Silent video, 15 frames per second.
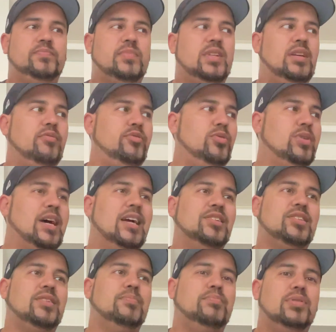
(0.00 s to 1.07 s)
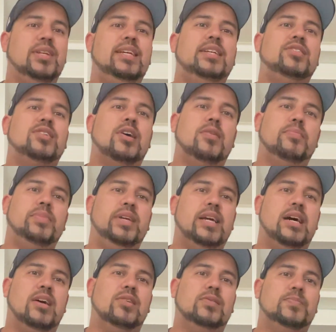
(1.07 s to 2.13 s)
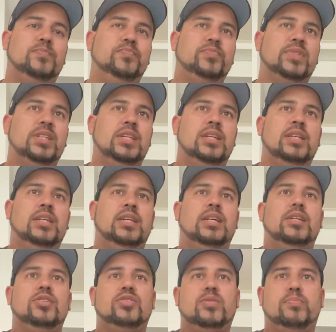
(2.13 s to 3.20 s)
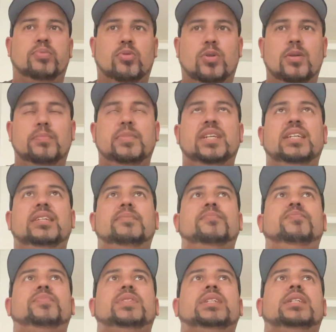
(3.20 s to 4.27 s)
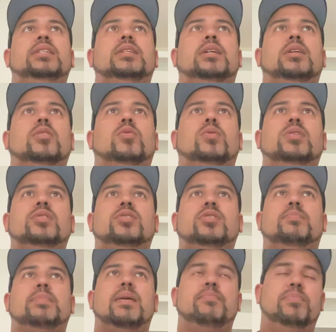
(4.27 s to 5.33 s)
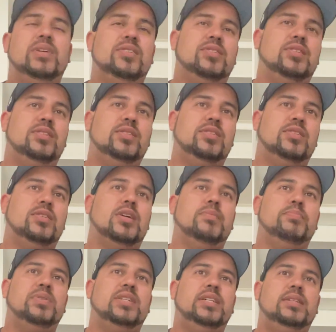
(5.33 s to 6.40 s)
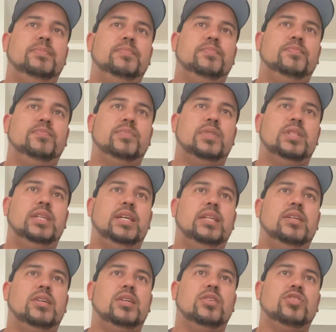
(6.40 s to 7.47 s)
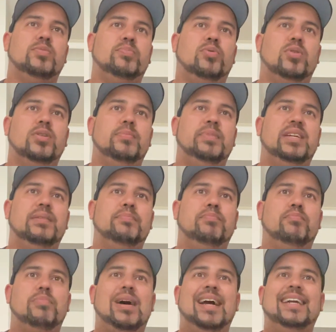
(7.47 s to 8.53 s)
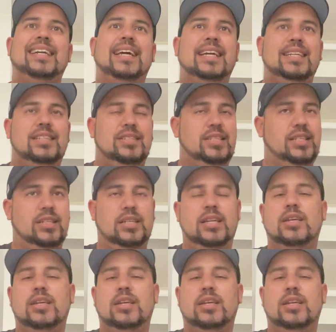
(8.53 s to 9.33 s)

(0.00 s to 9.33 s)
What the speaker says: if you guys can please help me out and support me in going to my business company and supporting me in buying anything.